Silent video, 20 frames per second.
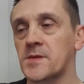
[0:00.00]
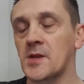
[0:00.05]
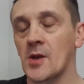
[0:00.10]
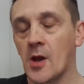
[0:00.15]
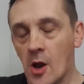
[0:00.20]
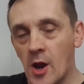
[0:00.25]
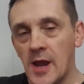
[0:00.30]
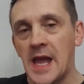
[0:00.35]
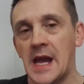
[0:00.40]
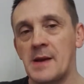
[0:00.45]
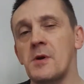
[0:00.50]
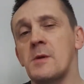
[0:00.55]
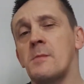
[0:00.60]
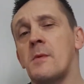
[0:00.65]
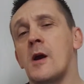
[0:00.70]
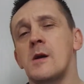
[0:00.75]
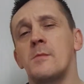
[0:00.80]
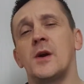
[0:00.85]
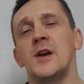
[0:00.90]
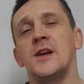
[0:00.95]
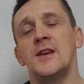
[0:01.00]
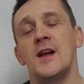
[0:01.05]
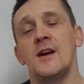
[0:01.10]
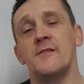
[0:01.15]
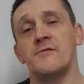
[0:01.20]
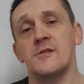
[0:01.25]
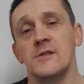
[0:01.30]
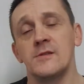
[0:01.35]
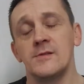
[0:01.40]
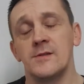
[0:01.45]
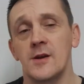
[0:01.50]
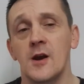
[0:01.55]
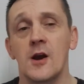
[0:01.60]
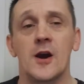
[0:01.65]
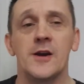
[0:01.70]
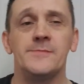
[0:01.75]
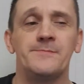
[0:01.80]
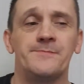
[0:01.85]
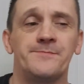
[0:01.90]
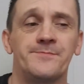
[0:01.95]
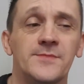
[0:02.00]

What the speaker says: I am a Marmite lover, alright?